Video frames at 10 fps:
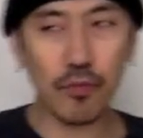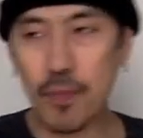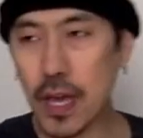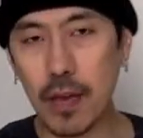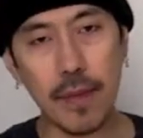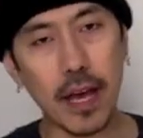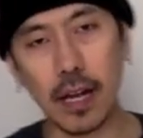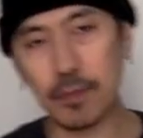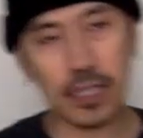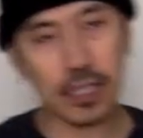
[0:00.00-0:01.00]
with me,
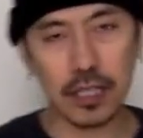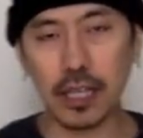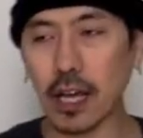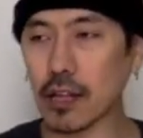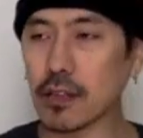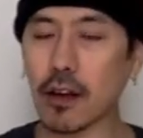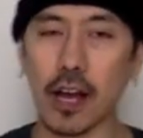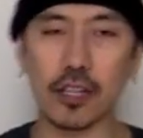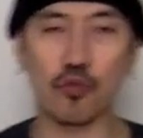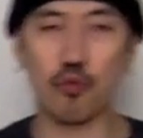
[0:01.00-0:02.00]
man, I'm just gonna take out their
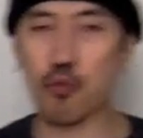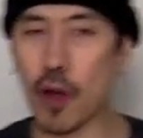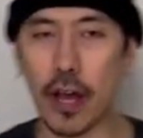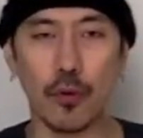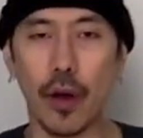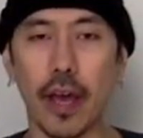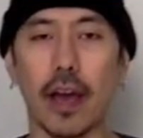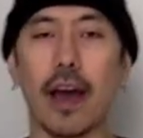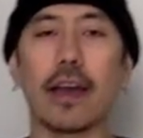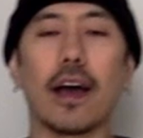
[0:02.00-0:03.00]
eyes right away.
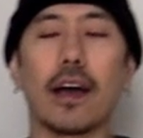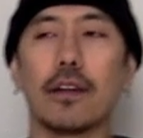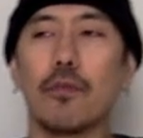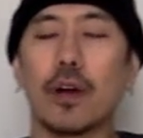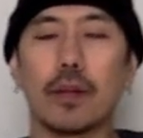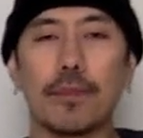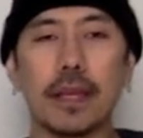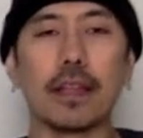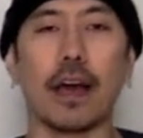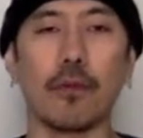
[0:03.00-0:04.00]
I, I don't want to
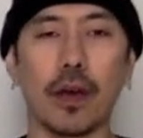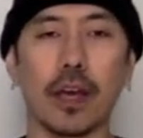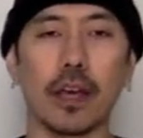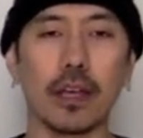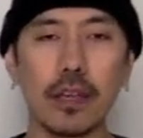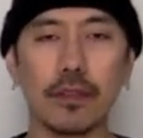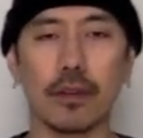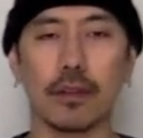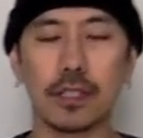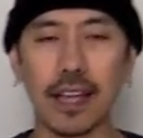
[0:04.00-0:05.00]
be that way either.
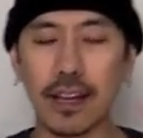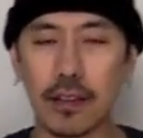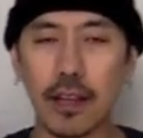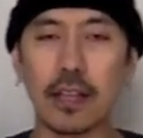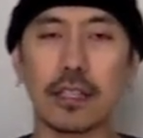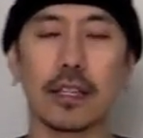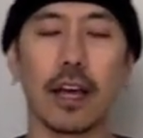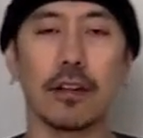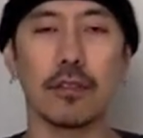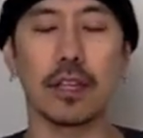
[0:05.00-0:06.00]
Psychologically,
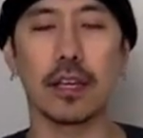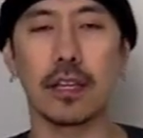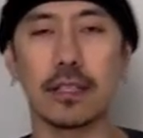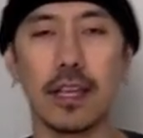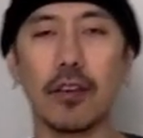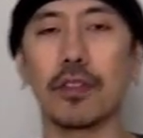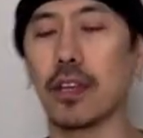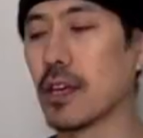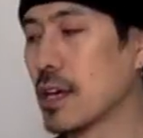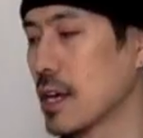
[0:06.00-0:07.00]
I don't think it's
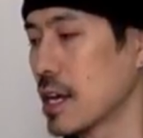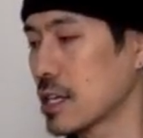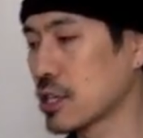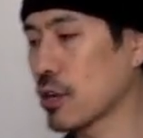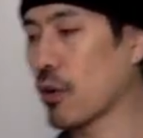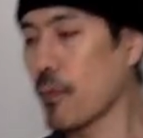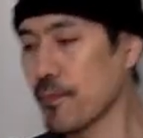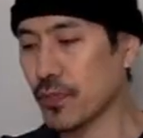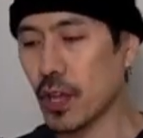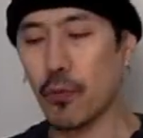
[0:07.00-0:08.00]
healthy. So
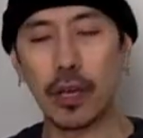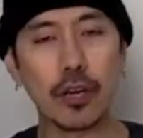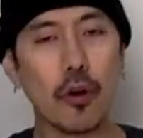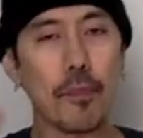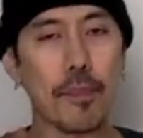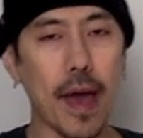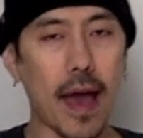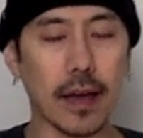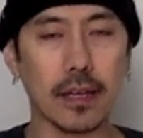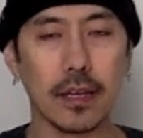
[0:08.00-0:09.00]
we go
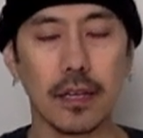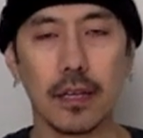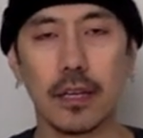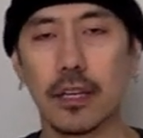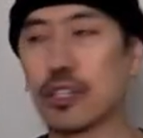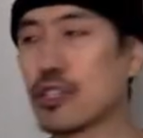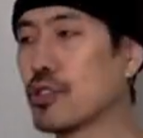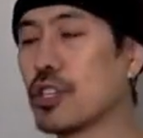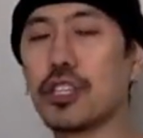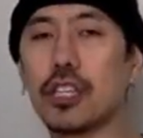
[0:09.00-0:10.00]
back to
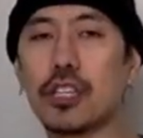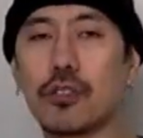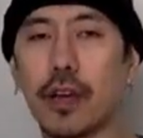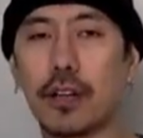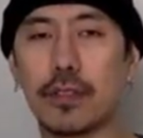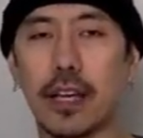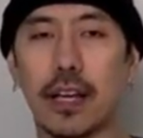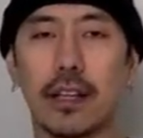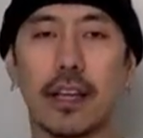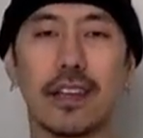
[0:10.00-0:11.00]
the cheese grater
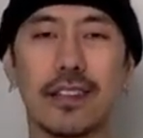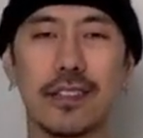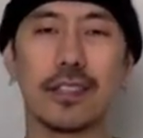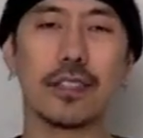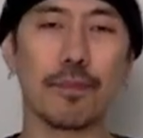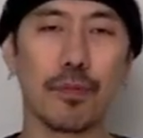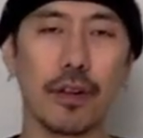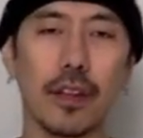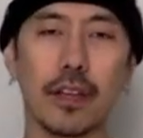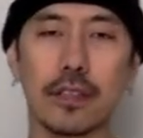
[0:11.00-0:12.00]
technique, and this is the
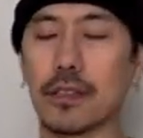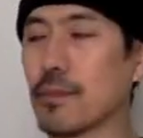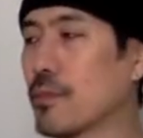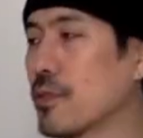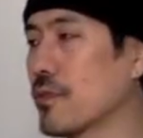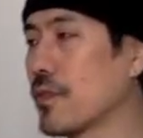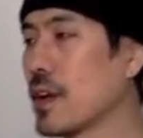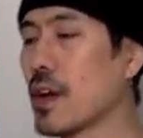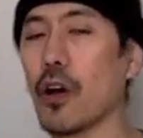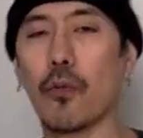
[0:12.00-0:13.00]
brilliance of the move.
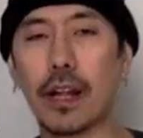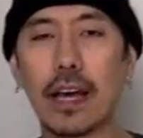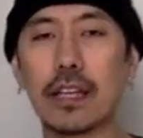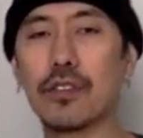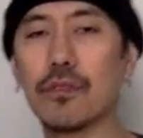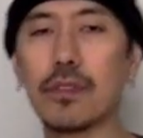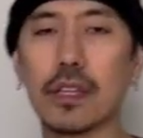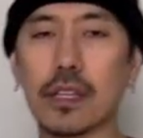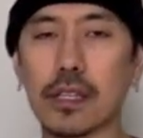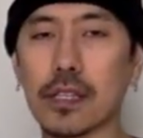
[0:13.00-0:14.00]
When I do
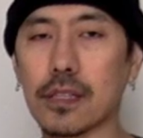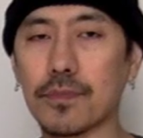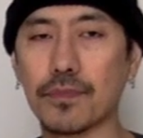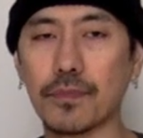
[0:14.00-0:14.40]
this,